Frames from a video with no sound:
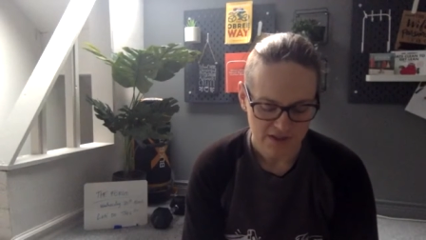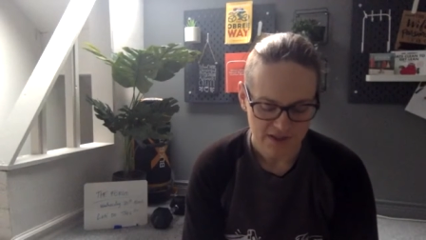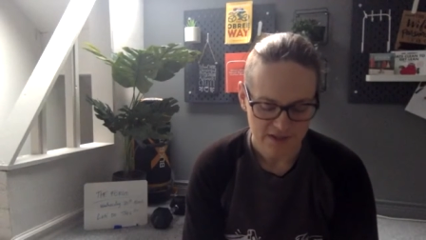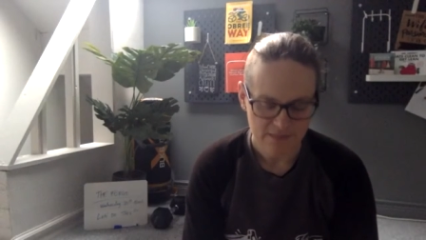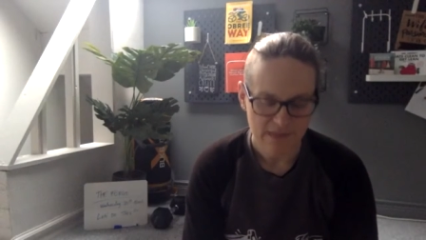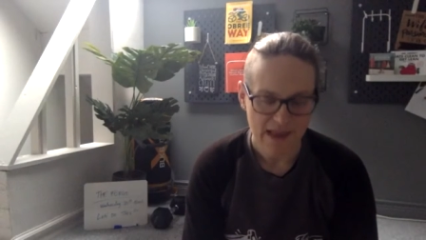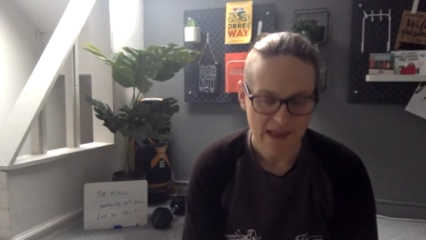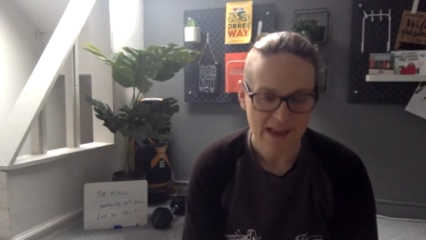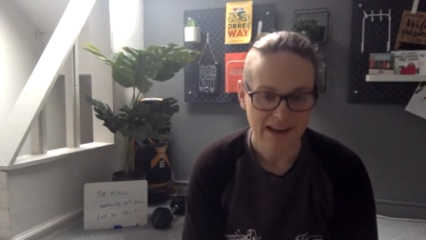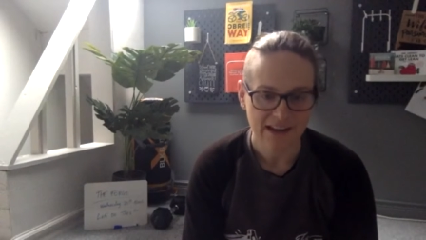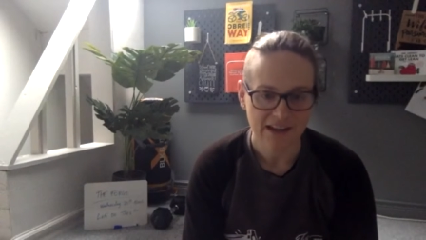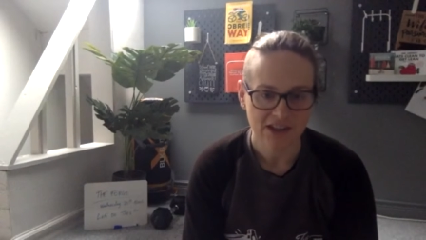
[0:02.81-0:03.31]
as
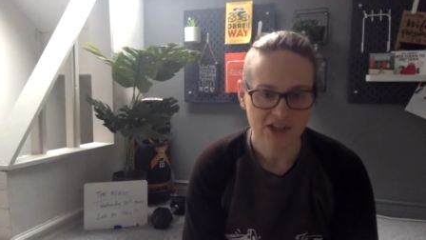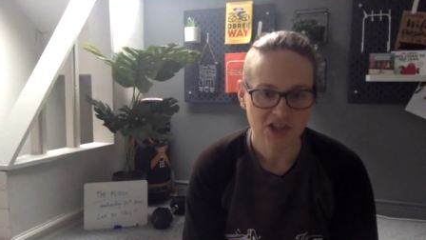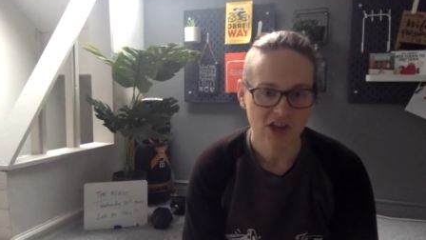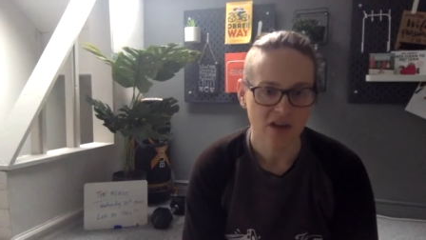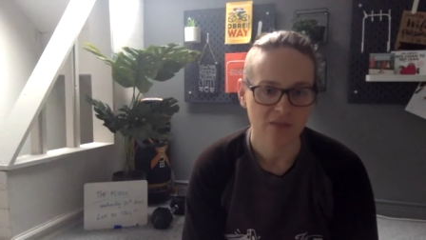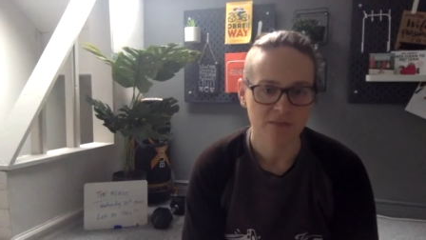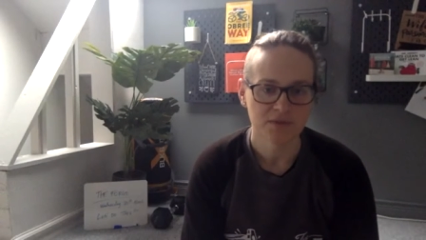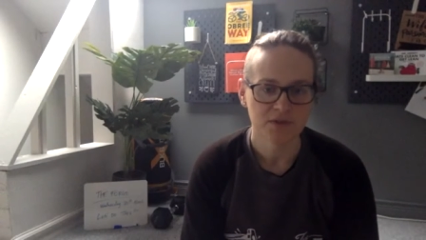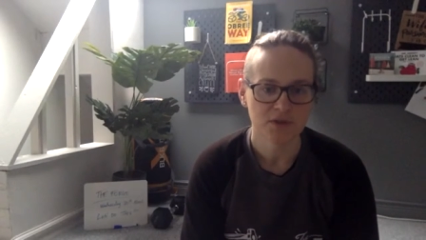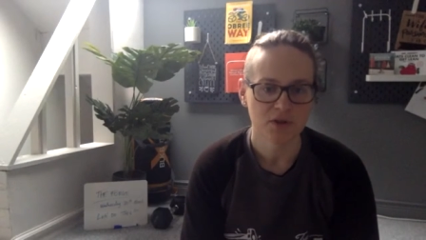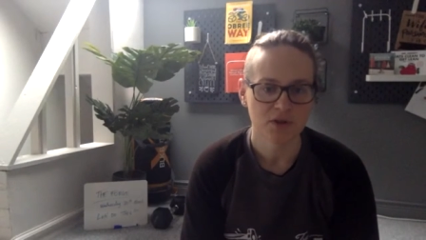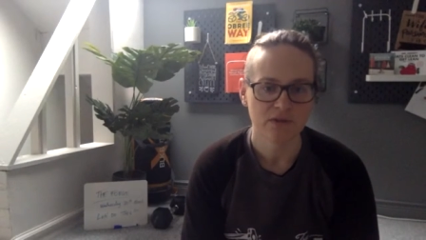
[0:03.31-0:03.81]
many
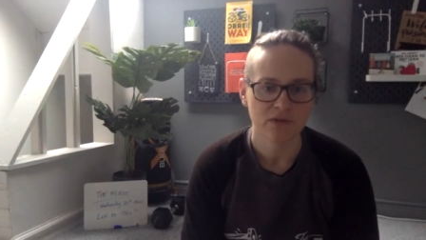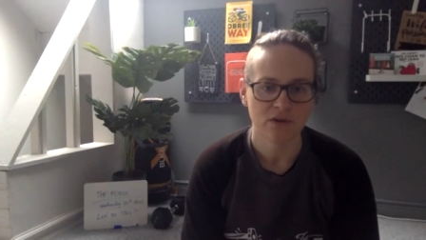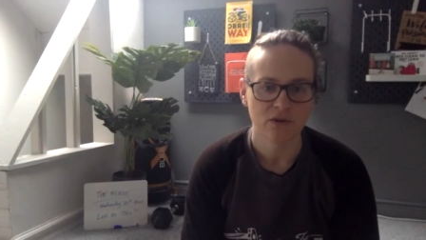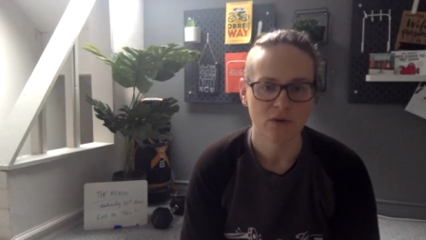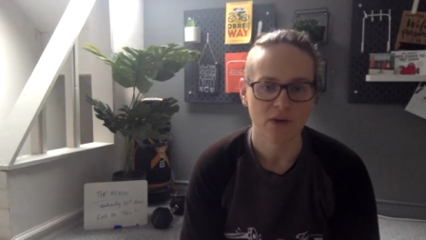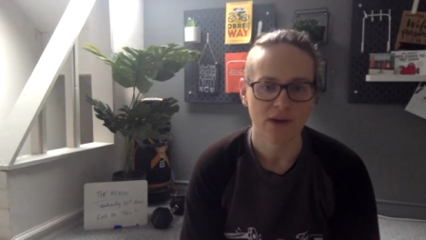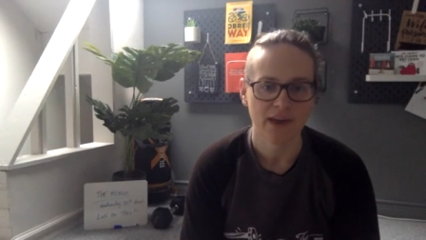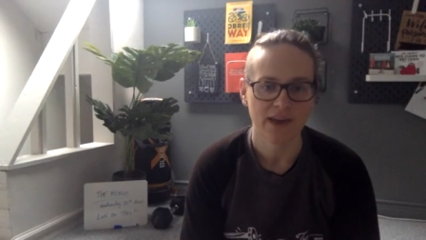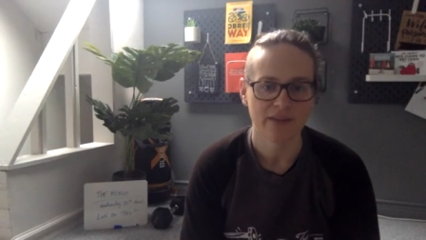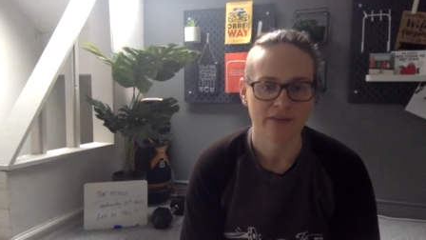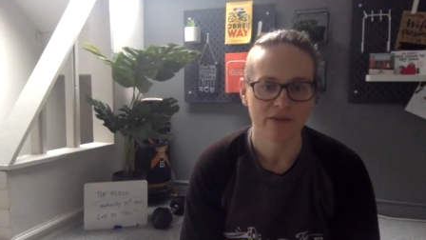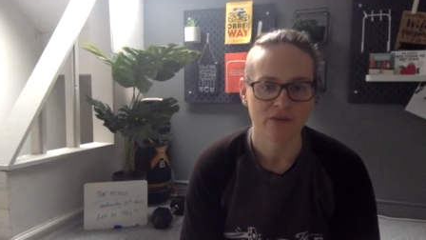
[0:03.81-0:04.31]
jumps over
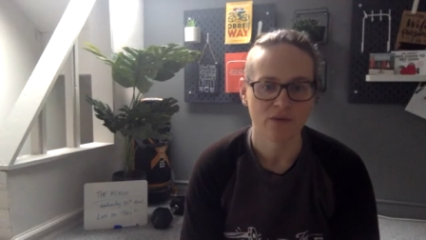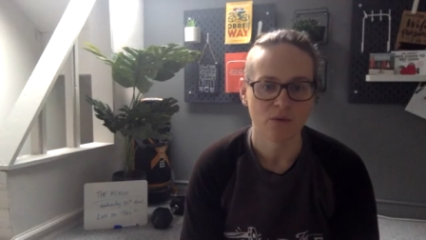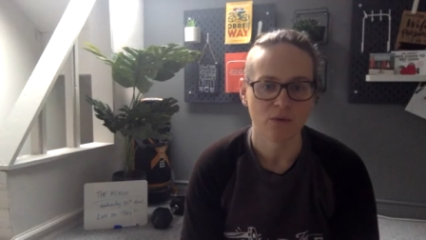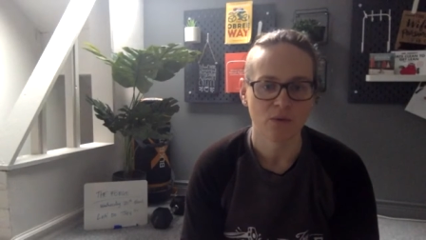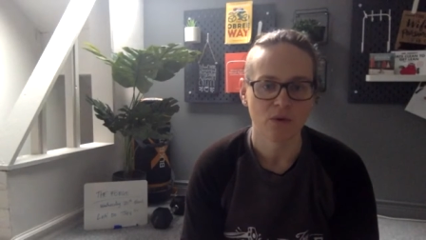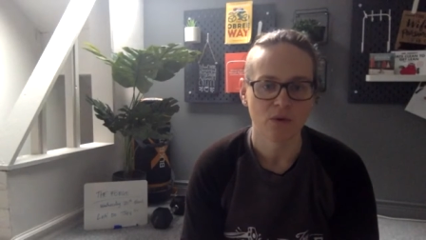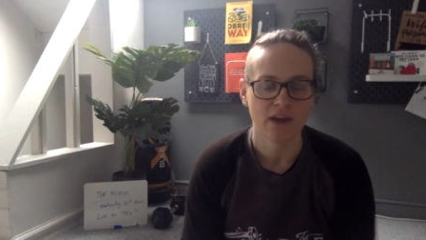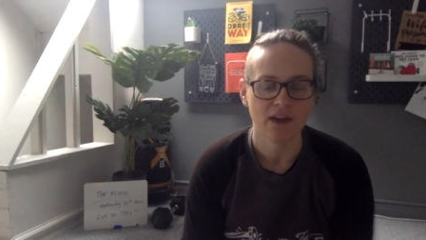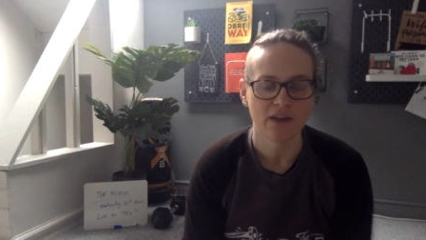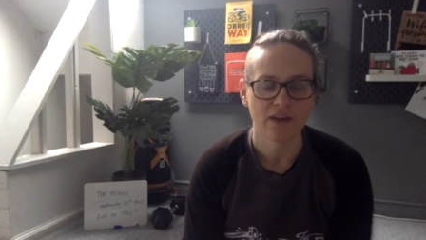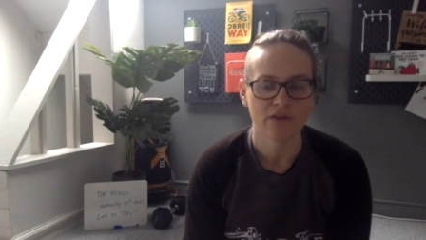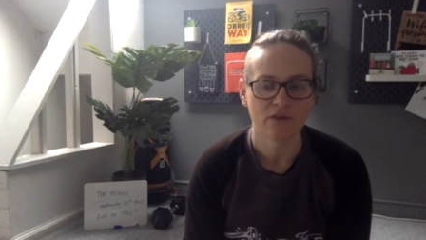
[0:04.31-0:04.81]
whatever
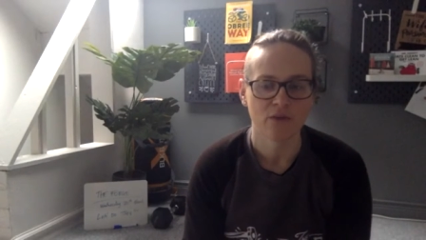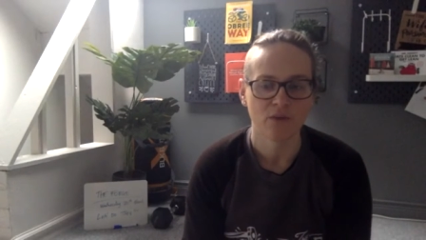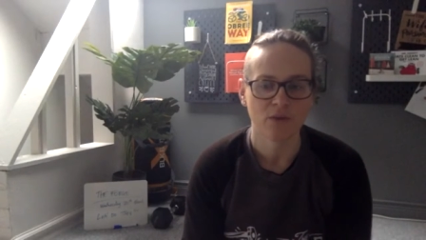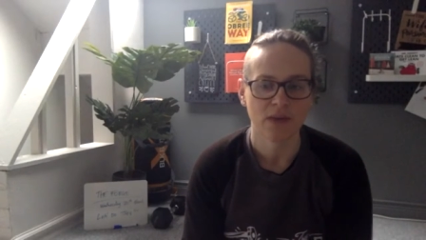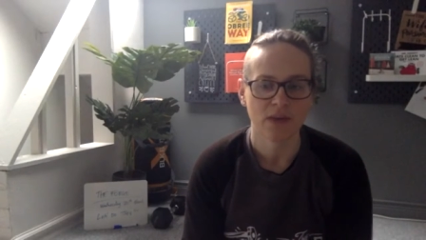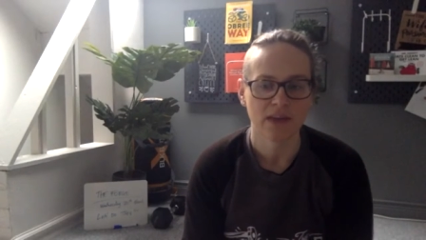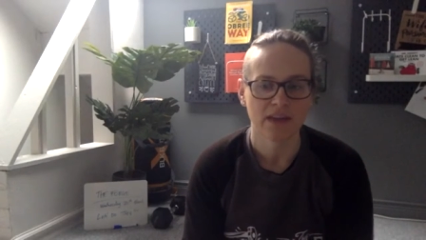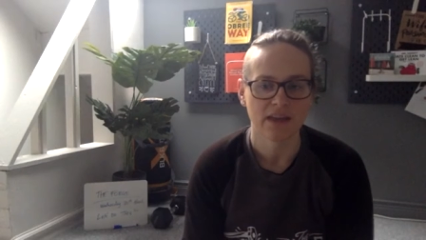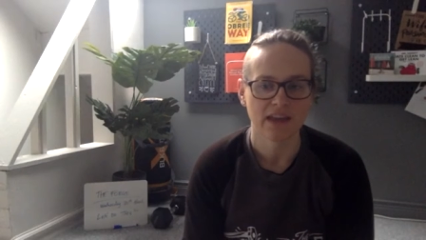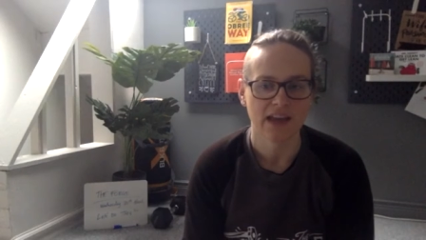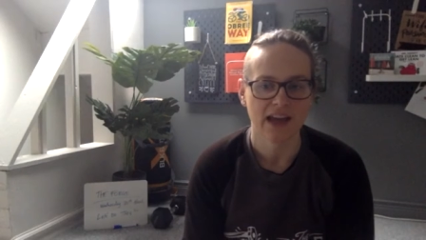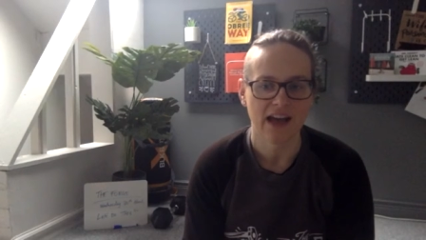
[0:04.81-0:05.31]

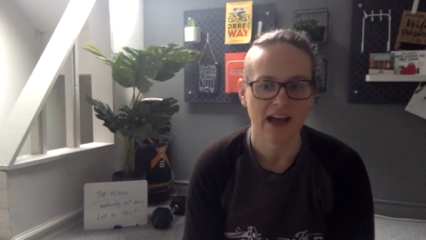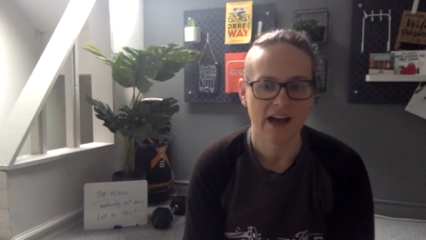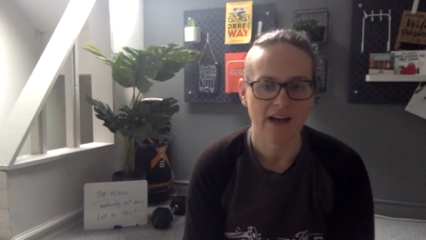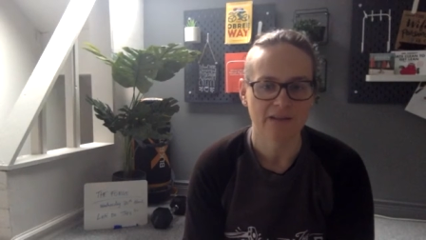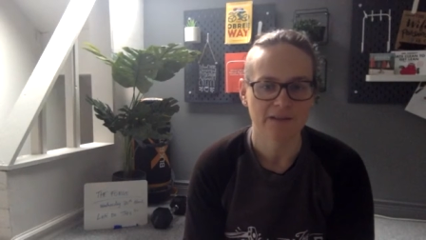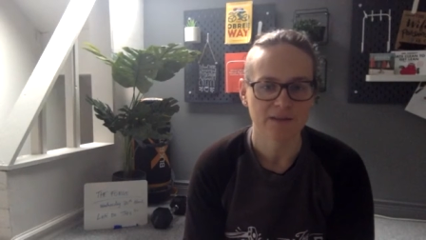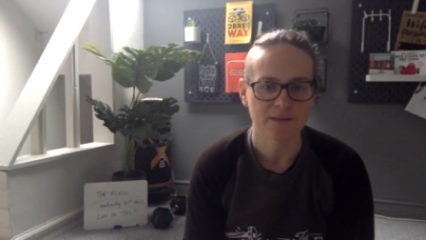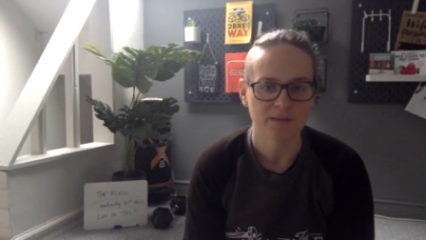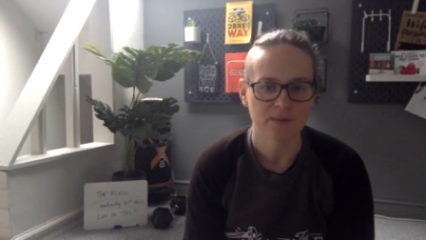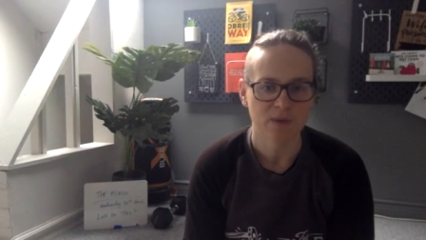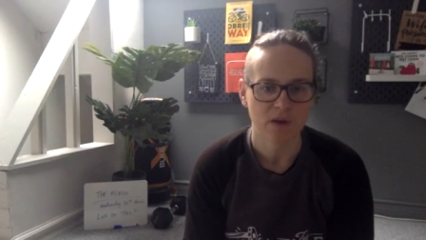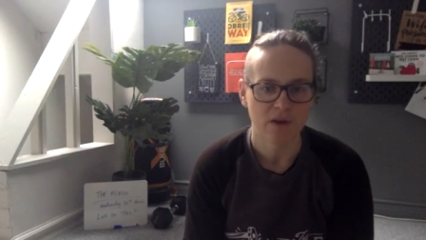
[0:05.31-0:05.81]
weight you have
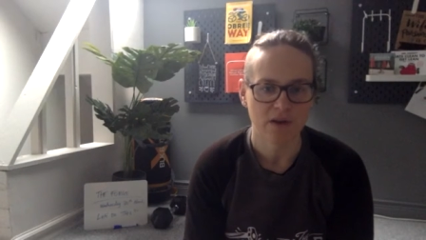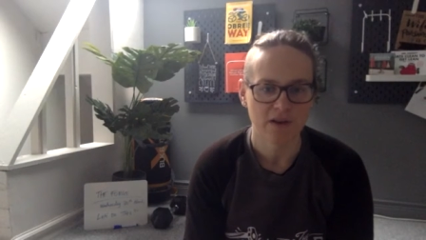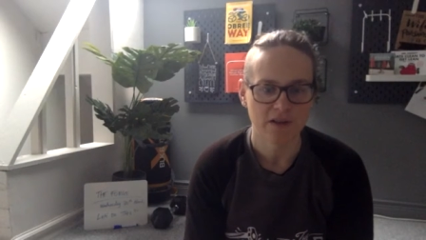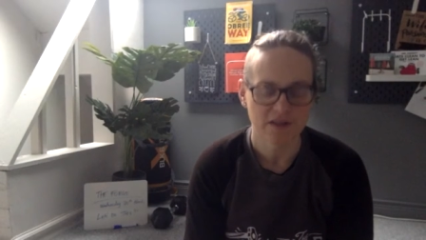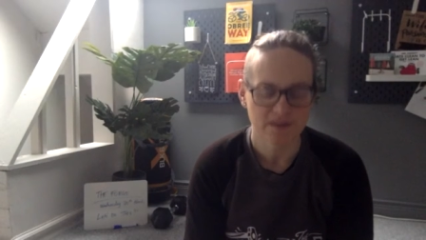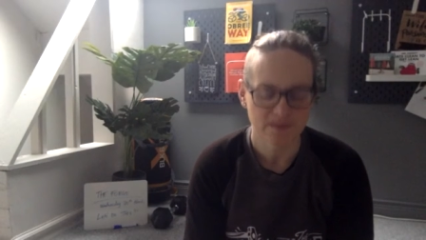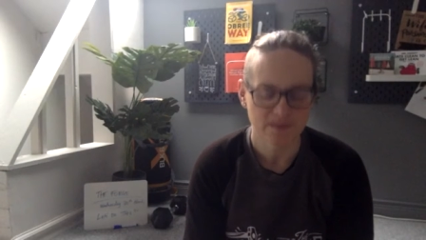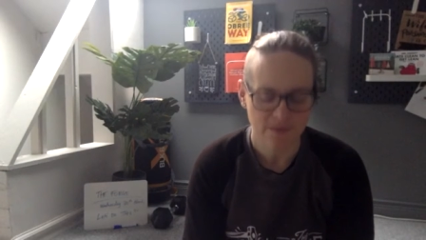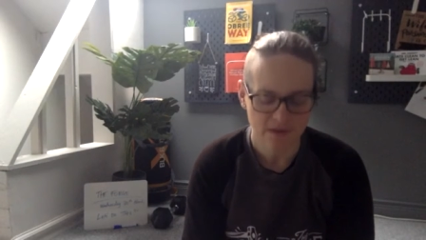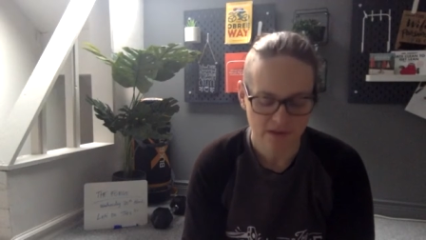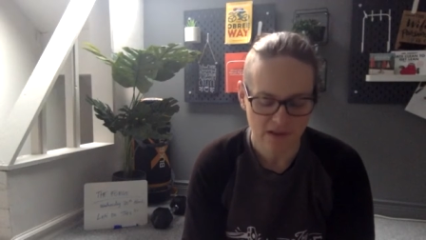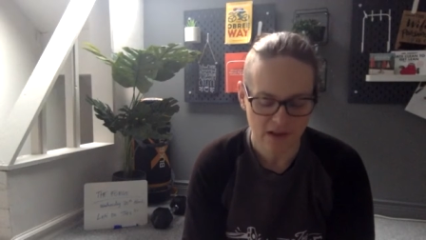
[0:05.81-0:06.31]
as
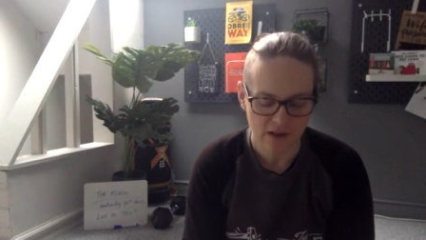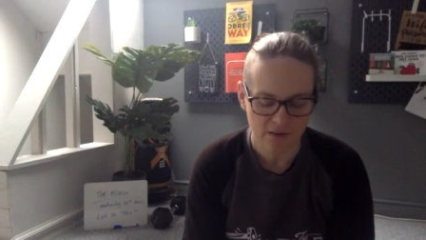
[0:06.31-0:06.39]
possible.